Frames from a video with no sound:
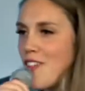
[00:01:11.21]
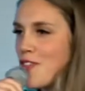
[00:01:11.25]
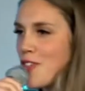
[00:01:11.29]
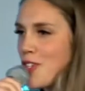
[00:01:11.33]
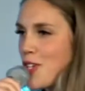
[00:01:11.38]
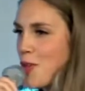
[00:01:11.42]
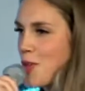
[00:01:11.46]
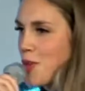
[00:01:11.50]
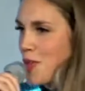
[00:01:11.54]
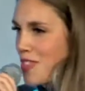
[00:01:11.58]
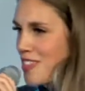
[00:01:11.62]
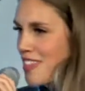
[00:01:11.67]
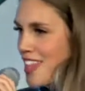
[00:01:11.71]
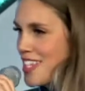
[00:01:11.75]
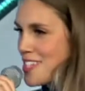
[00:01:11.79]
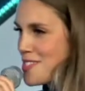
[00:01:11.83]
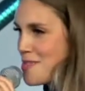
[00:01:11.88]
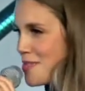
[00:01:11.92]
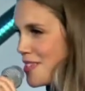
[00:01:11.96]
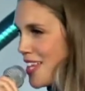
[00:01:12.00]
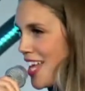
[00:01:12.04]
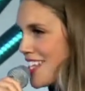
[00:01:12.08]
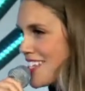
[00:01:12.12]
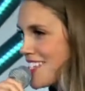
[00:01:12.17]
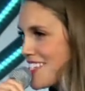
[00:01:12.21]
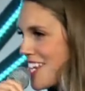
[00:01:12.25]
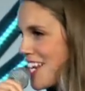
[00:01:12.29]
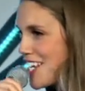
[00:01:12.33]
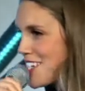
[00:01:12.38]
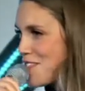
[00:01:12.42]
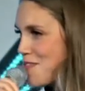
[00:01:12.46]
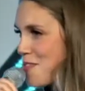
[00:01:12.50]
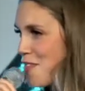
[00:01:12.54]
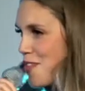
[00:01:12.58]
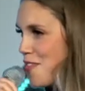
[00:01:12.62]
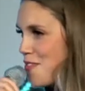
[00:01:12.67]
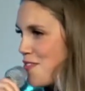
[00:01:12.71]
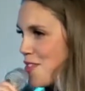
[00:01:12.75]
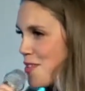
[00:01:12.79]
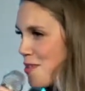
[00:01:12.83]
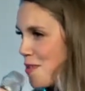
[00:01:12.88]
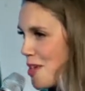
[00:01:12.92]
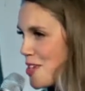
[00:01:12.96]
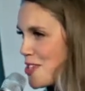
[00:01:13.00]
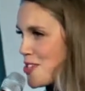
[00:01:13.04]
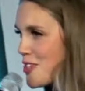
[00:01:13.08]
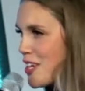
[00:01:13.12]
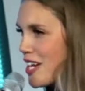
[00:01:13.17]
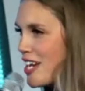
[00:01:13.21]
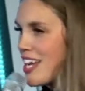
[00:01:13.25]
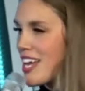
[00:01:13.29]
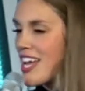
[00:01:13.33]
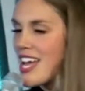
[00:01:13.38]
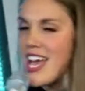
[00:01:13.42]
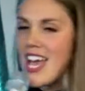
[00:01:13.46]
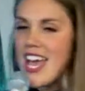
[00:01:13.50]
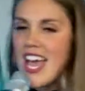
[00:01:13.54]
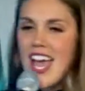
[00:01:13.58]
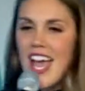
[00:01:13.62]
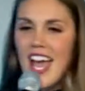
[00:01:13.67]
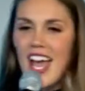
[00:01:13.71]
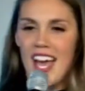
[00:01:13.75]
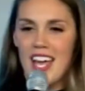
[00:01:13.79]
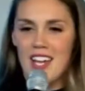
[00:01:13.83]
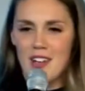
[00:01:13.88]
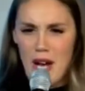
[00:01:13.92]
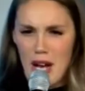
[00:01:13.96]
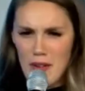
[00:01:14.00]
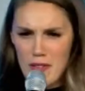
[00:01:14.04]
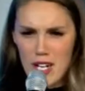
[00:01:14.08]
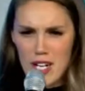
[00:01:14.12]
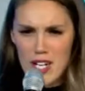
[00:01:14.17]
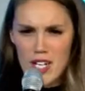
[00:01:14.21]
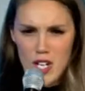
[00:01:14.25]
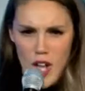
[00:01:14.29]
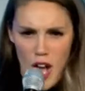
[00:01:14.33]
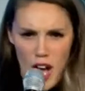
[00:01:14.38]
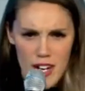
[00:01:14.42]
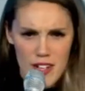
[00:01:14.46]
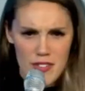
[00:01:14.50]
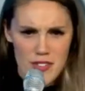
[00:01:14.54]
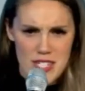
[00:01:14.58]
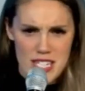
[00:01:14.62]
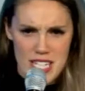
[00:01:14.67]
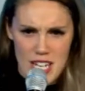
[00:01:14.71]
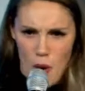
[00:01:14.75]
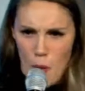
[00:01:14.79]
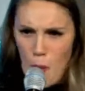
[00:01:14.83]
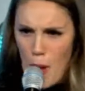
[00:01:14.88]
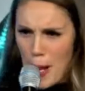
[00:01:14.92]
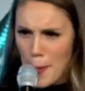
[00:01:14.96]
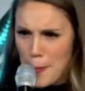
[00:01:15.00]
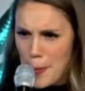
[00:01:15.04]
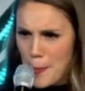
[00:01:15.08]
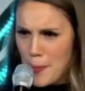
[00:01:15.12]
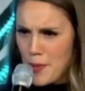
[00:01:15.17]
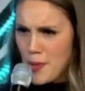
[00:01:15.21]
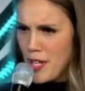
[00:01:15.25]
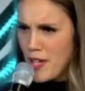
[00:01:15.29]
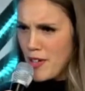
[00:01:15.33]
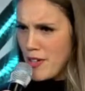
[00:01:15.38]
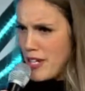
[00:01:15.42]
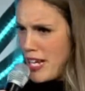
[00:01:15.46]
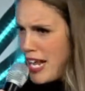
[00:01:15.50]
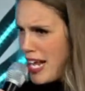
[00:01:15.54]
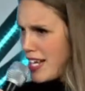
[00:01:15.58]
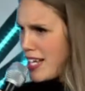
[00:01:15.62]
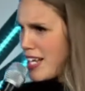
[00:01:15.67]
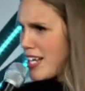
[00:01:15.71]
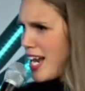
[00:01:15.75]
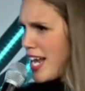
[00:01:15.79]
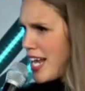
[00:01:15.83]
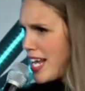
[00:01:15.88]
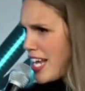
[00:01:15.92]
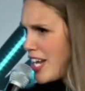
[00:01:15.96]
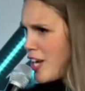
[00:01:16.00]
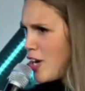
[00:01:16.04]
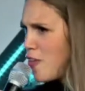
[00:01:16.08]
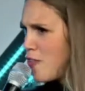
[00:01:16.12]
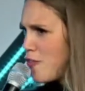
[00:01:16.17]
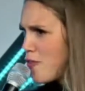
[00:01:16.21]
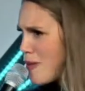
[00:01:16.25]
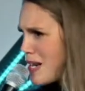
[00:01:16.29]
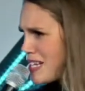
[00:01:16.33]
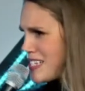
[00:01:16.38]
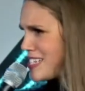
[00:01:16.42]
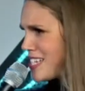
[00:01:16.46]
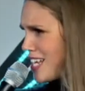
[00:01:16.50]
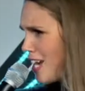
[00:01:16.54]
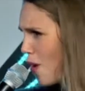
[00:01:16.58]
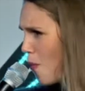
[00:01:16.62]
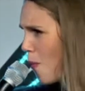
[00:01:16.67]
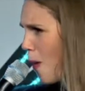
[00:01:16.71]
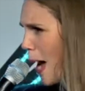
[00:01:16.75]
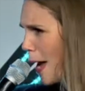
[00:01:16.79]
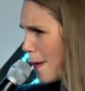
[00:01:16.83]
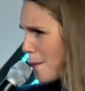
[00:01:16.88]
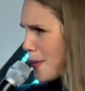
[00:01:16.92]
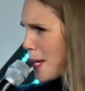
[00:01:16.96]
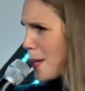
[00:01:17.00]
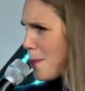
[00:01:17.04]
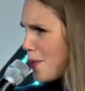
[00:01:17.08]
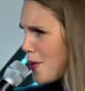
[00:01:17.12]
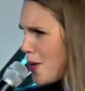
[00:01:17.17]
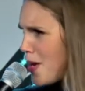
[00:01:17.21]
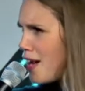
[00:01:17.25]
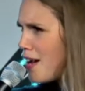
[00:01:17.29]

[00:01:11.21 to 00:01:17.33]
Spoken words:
Youth. That's what that stands for, if you're wondering. And I've got a lot of CLY people here today. Can I hear from my CLY people?